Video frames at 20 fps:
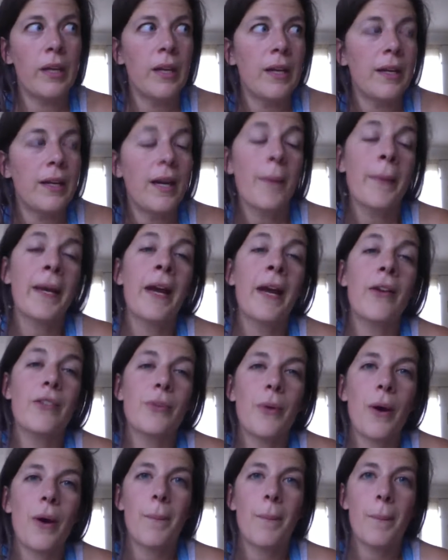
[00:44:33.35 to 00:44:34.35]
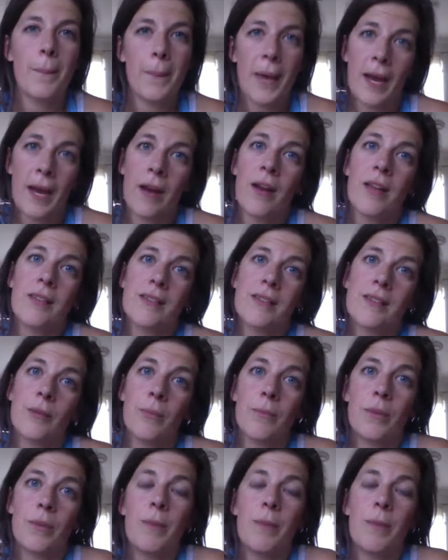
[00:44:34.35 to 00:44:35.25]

coming out to our parents, the